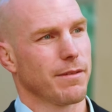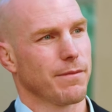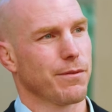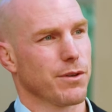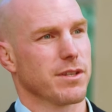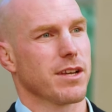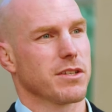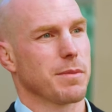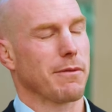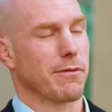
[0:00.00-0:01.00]
First
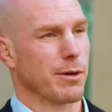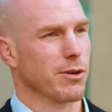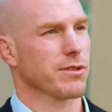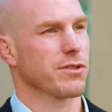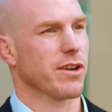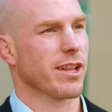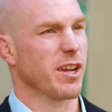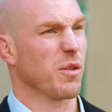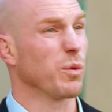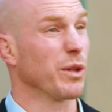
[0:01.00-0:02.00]
Nations people from across
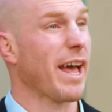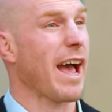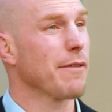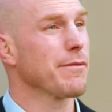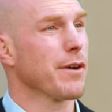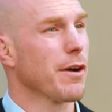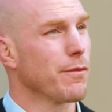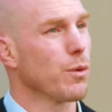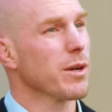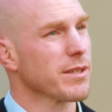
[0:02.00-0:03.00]
Australia will have a
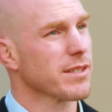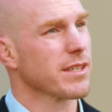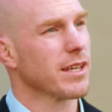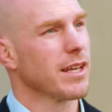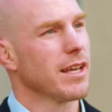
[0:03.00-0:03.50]
voice,